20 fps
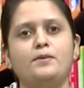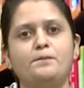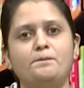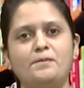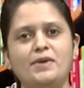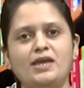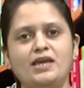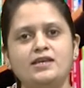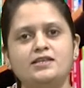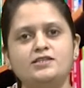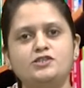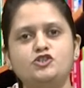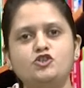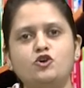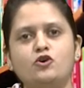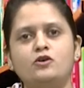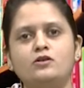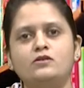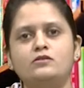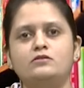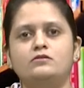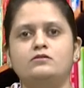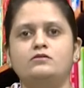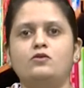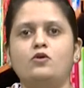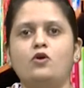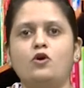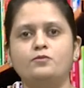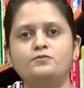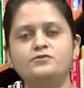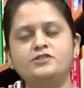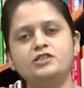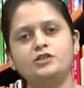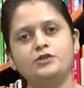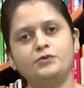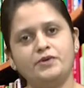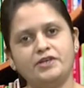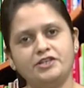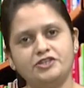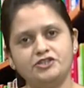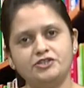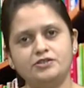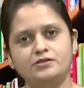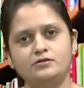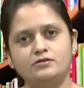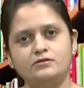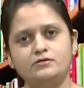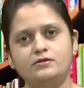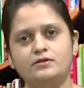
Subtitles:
based on observation